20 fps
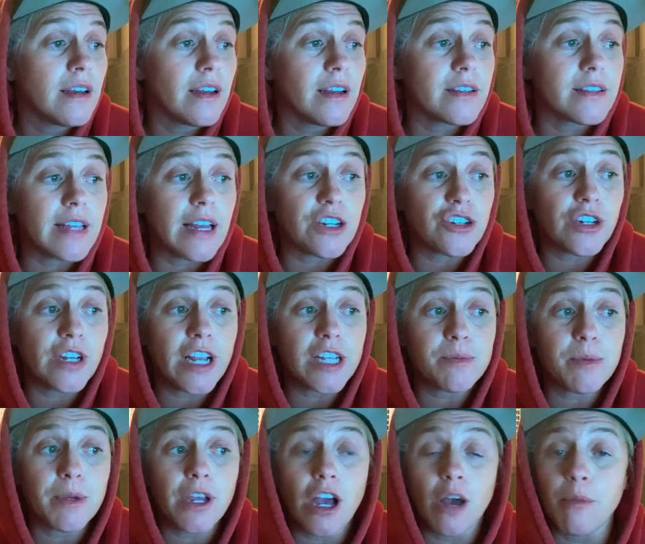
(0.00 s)
essentially has
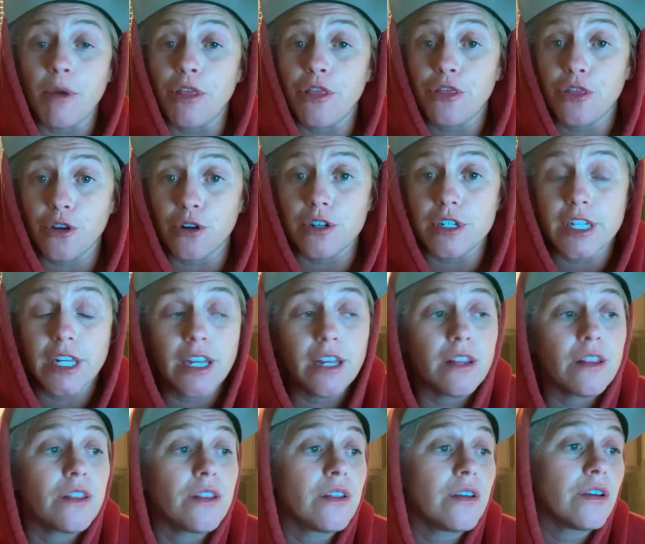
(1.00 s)
become a
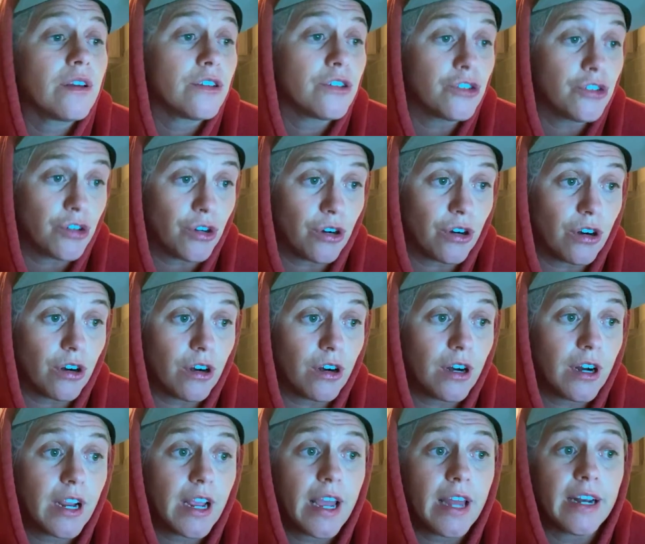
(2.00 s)
13th
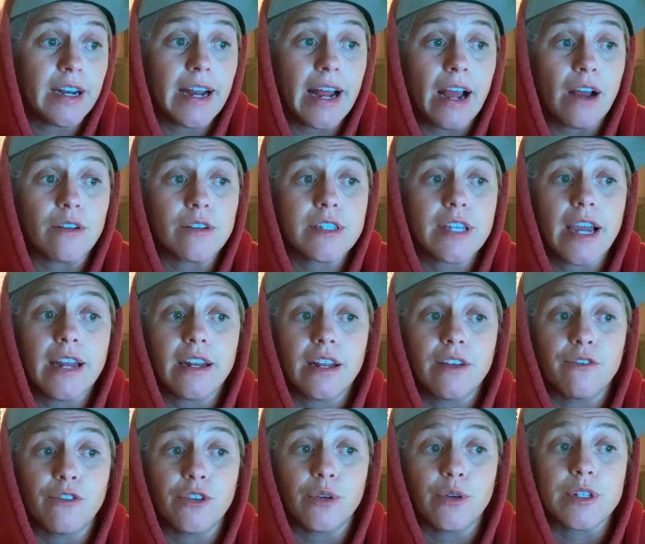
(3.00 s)
juror and an outside
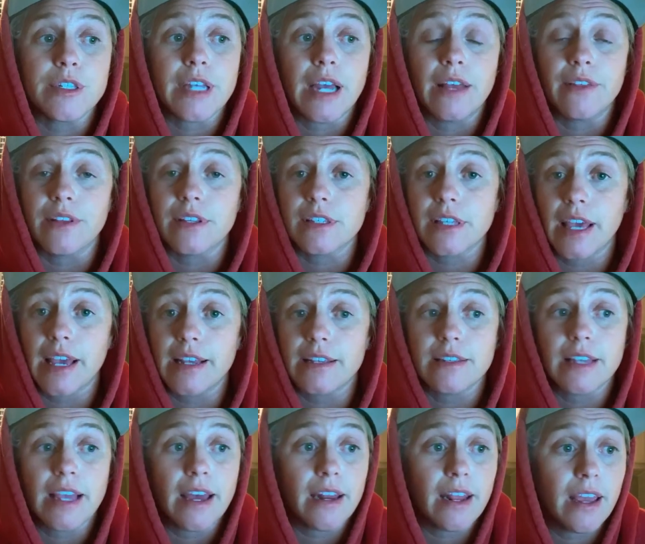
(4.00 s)
influence on this
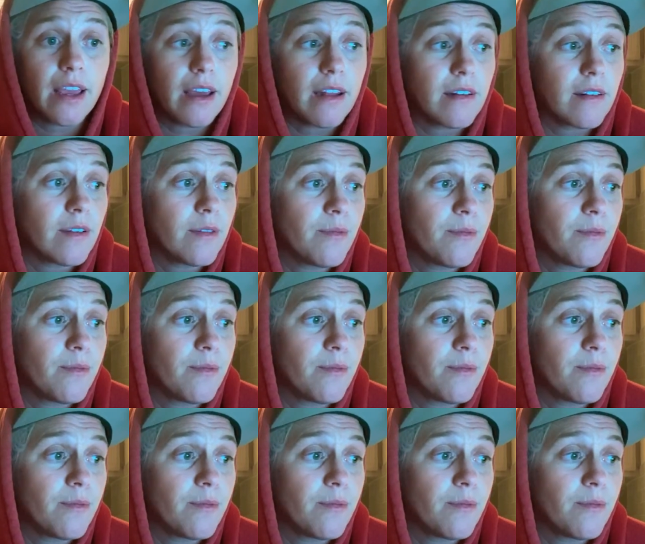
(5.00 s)
case at hand.